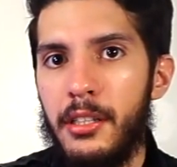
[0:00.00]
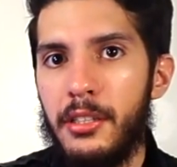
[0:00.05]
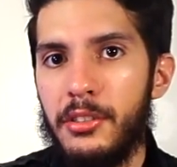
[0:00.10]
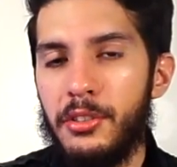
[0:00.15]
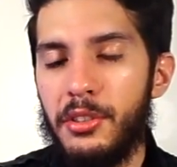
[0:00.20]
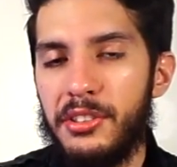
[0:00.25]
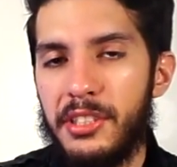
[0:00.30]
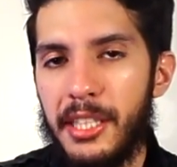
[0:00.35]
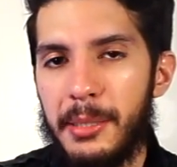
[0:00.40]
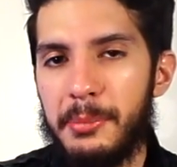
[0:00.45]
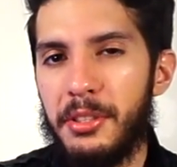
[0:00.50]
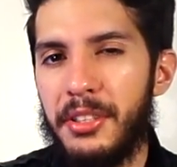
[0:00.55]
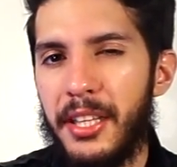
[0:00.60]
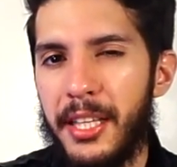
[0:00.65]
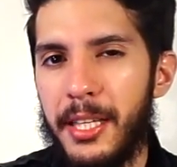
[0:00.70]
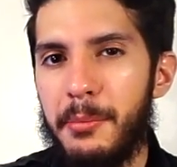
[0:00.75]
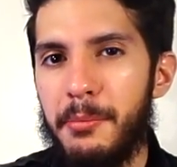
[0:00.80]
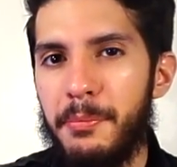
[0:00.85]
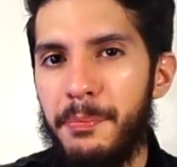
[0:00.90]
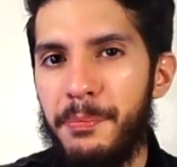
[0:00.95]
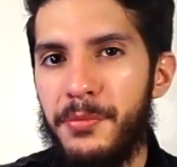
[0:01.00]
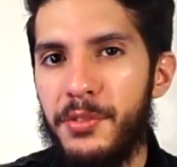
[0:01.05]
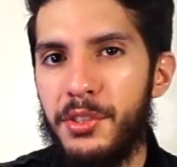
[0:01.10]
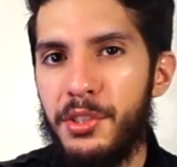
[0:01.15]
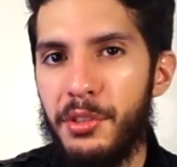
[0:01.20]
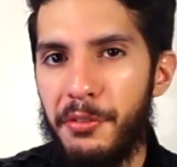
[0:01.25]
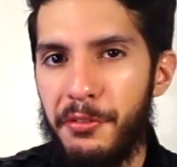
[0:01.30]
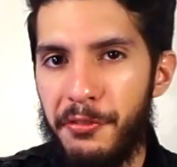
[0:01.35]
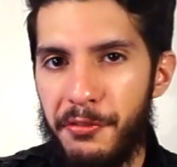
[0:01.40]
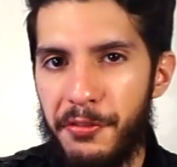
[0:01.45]
So it's up to them
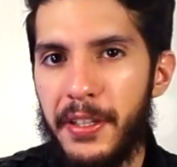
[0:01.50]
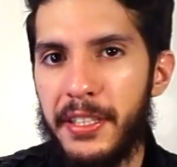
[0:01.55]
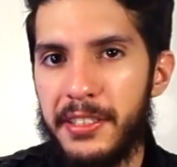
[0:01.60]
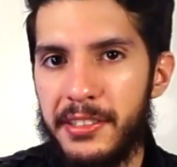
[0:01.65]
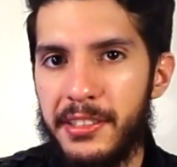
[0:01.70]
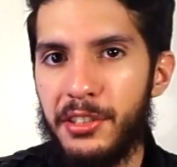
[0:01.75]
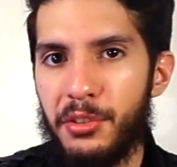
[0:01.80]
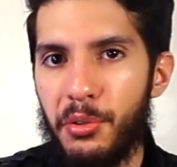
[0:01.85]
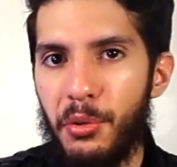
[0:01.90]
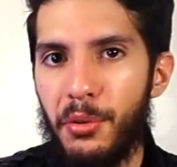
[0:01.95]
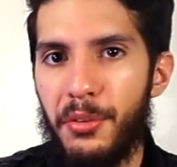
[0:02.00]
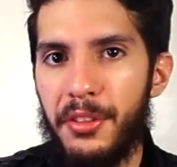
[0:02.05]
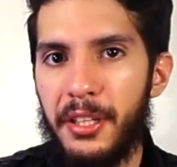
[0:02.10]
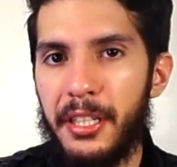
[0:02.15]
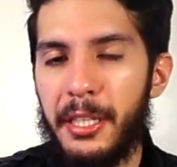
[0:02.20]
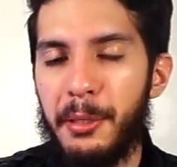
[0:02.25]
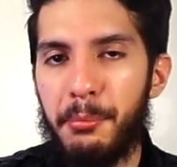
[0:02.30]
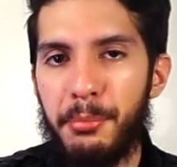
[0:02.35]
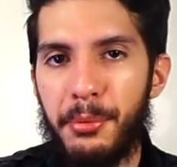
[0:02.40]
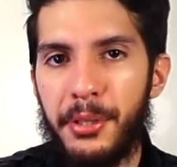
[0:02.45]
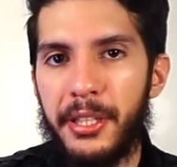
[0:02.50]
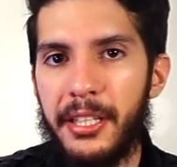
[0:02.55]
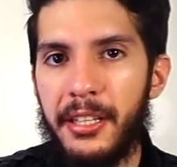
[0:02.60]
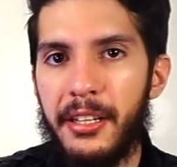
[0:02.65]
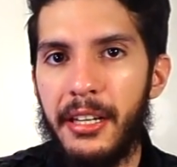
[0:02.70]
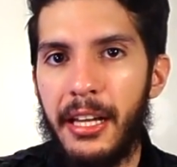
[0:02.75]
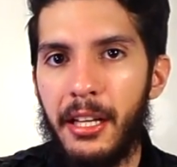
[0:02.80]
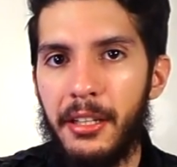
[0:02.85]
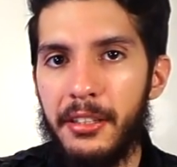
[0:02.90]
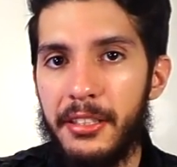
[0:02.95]
to fix this whole thing and bring it
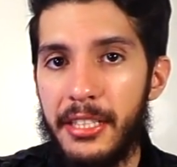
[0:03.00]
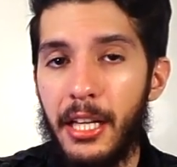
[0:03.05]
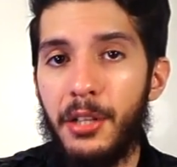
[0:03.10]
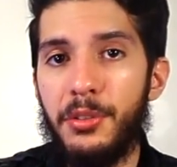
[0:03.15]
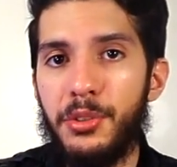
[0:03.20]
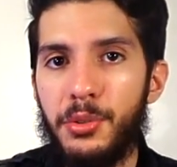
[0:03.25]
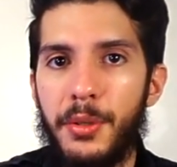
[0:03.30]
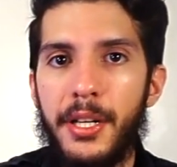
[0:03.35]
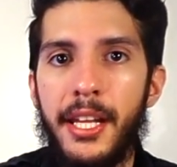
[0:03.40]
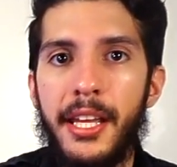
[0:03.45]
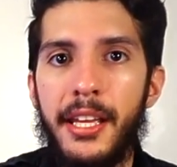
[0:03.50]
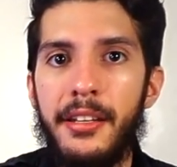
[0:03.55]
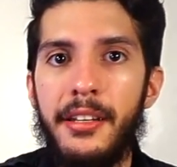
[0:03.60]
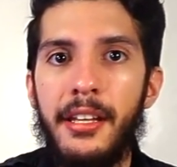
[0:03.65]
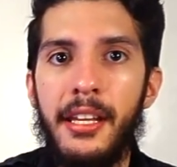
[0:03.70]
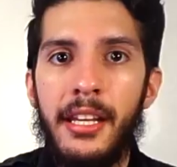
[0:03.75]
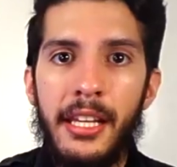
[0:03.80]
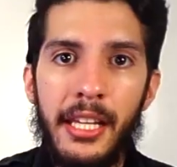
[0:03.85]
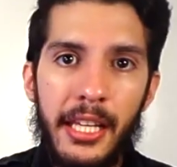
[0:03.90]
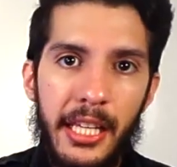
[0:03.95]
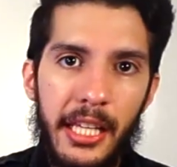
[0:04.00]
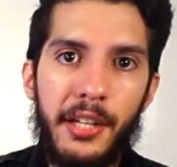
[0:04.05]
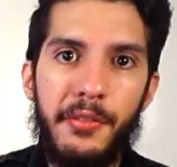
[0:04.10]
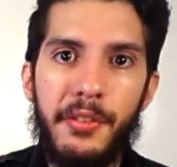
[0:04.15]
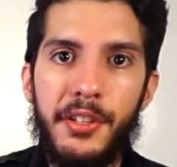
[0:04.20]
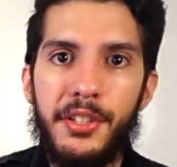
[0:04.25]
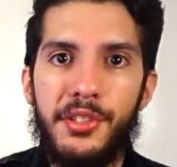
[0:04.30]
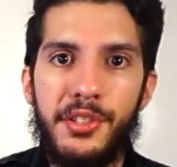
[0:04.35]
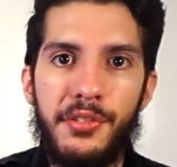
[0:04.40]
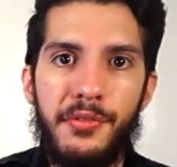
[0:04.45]
down to an end in
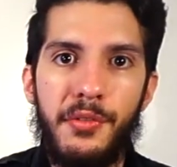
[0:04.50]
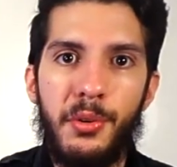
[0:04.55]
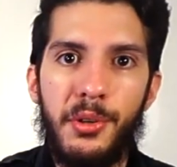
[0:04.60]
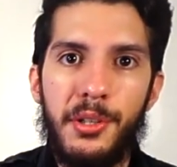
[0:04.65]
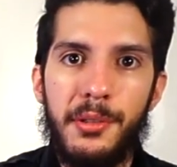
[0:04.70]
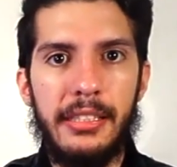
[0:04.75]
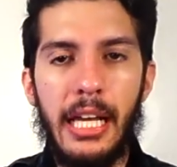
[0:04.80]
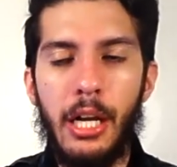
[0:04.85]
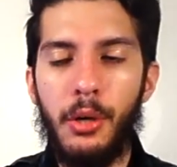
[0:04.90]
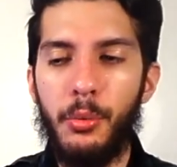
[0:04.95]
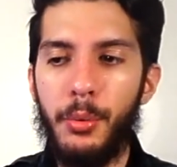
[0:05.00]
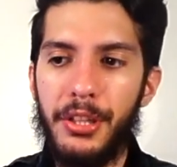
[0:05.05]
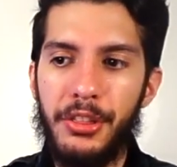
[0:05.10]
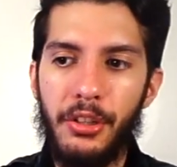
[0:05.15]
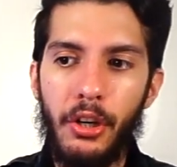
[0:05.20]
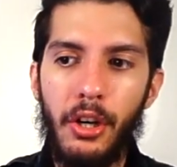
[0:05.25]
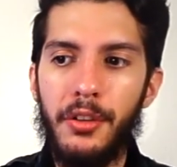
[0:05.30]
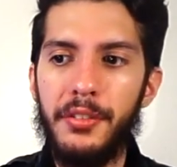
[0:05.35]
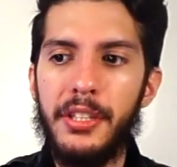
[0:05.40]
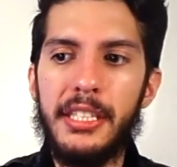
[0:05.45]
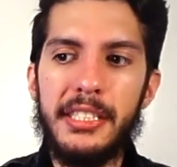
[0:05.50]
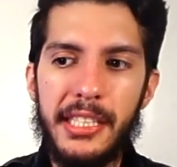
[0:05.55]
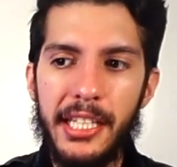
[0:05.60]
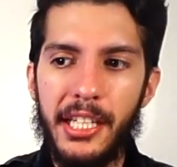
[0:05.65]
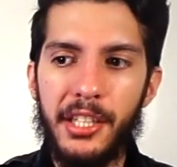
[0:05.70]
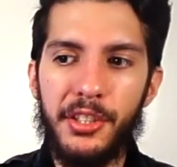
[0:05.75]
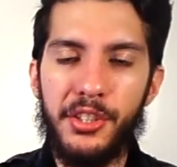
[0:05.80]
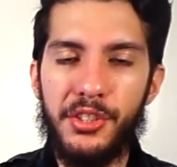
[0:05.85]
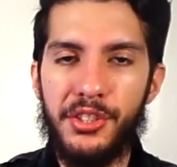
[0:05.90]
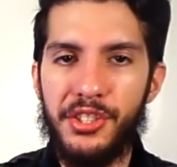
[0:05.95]
Avengers 4. Now, with all these
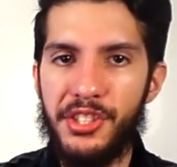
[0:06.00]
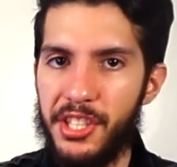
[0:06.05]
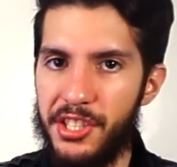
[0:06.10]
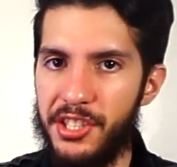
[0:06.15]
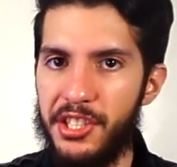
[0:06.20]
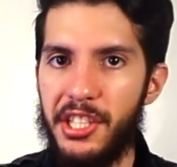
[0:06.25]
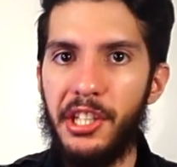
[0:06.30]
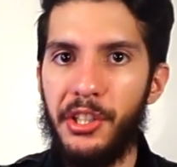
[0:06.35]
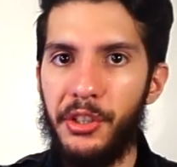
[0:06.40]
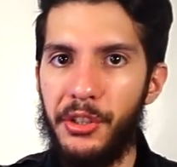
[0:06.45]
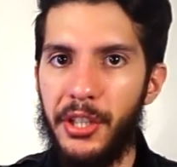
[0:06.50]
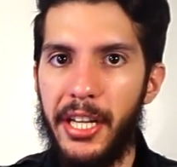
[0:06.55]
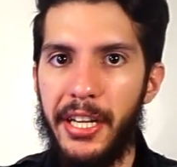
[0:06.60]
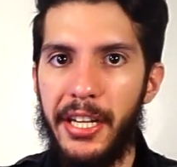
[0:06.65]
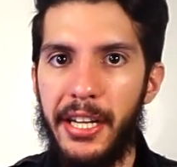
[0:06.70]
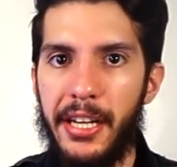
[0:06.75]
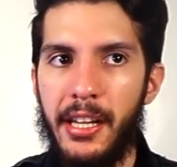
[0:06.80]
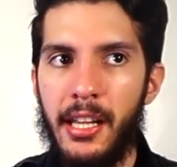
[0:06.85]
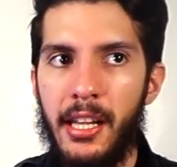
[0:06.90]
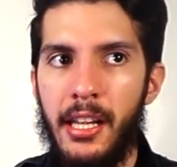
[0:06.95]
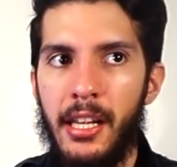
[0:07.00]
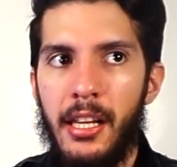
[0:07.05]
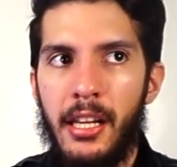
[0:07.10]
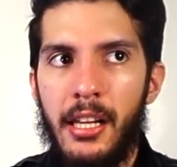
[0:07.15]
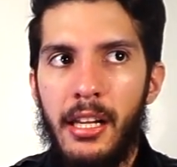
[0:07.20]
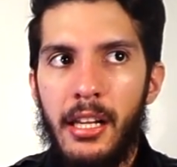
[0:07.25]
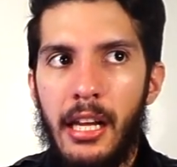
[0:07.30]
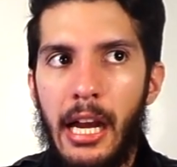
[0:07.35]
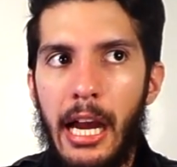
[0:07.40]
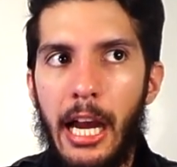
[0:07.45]
characters disintegrating,
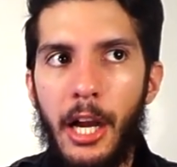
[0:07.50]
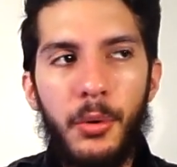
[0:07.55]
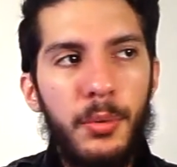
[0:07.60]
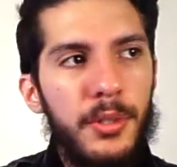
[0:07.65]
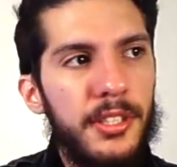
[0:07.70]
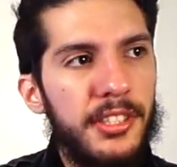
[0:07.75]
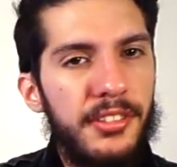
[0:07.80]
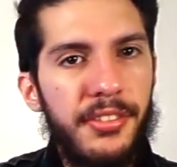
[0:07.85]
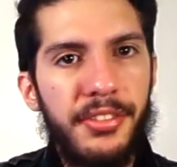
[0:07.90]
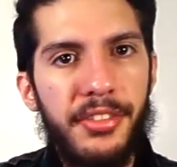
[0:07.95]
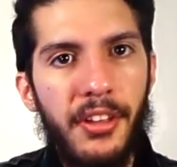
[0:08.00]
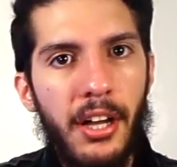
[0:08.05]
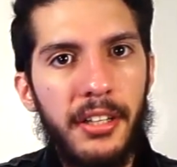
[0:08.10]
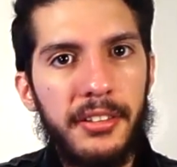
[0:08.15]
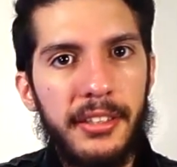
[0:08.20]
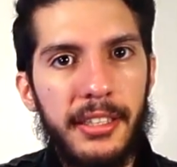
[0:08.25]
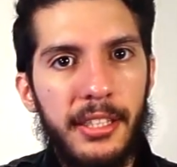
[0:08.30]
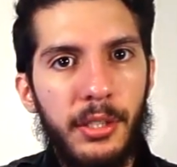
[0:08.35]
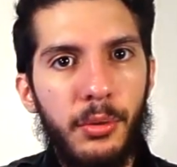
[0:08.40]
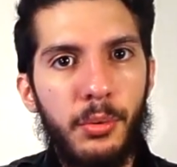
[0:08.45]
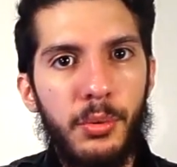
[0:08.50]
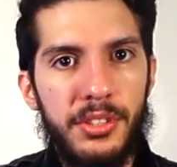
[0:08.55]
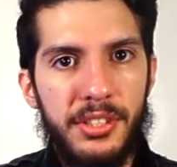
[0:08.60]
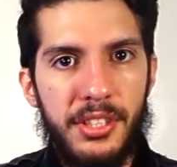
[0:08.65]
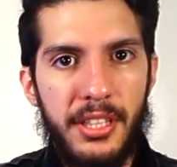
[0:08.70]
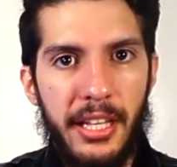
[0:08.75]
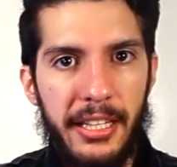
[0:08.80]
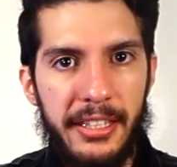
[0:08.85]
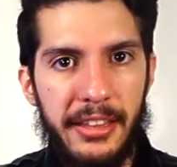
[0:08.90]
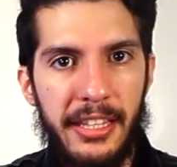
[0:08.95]
I always thought that there was,
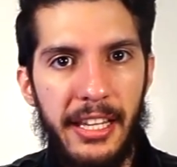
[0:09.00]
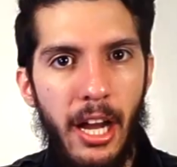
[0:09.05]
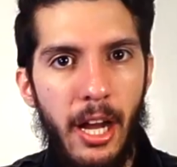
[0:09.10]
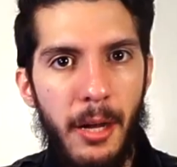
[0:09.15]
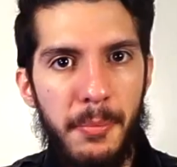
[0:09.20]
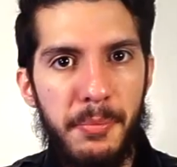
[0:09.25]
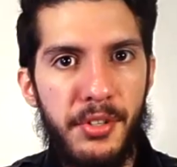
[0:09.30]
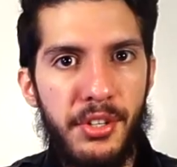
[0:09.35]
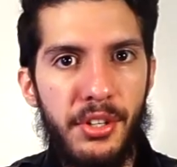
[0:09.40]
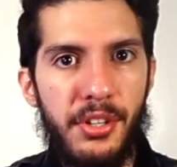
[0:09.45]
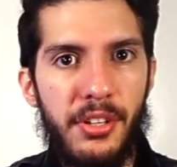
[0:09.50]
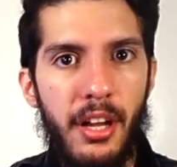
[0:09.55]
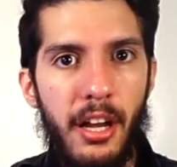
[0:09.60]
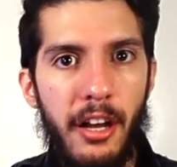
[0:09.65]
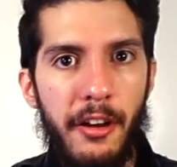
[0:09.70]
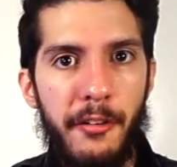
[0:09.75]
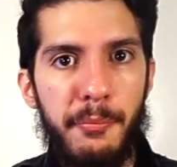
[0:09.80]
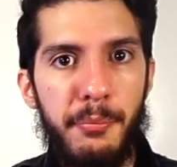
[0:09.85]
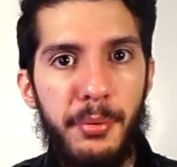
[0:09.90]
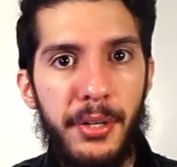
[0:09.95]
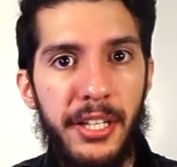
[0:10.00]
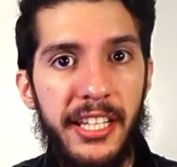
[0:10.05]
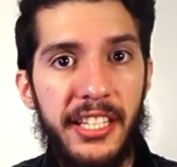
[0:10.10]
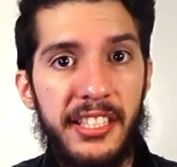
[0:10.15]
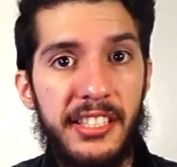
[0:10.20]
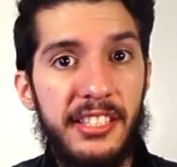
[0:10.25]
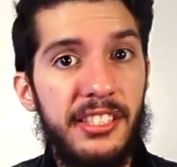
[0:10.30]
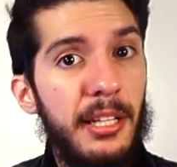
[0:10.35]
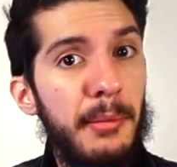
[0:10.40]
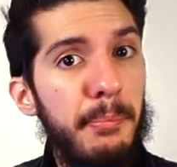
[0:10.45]
like, the option of bringing
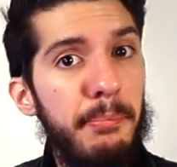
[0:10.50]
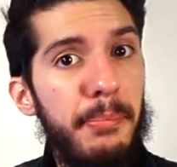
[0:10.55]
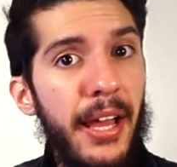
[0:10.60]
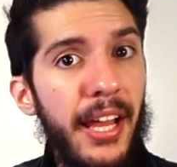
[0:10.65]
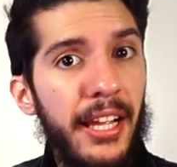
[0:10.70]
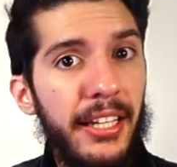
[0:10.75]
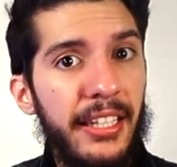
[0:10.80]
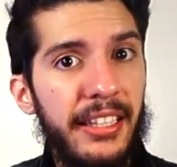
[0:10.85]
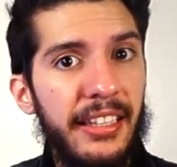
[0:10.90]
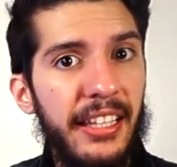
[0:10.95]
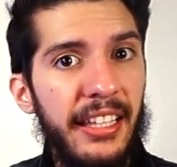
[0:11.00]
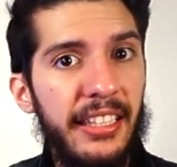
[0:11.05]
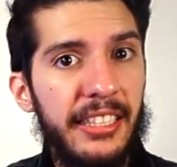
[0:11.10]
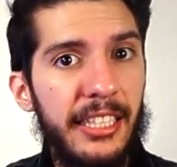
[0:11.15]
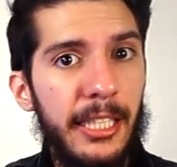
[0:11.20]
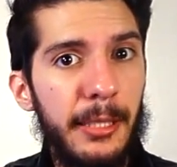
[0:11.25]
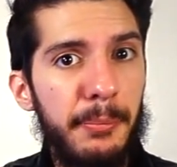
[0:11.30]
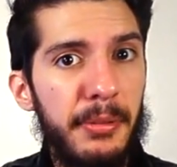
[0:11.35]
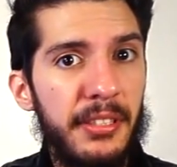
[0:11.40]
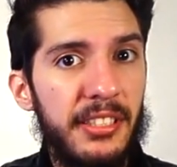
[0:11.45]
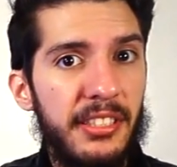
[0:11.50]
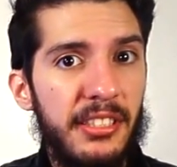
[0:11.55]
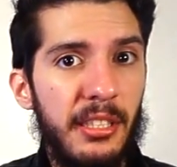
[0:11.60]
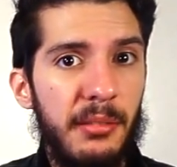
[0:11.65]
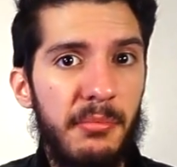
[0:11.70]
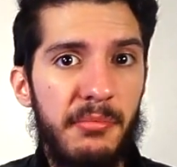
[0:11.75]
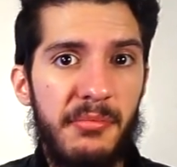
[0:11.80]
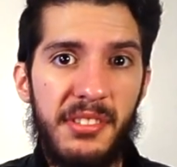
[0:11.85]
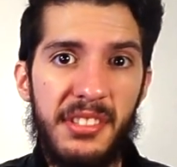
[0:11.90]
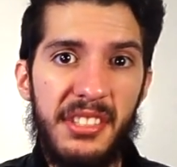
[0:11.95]
some back and then keeping
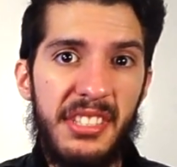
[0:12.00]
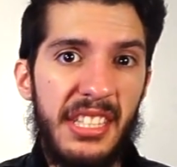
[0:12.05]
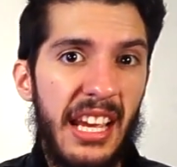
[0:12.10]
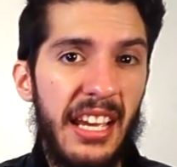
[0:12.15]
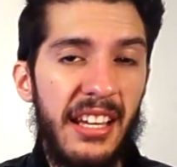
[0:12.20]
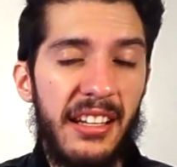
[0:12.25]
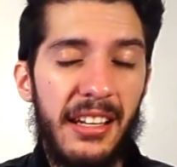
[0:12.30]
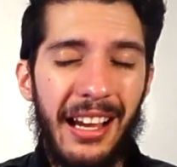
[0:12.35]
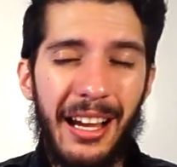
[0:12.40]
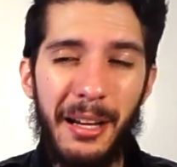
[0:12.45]
some dead.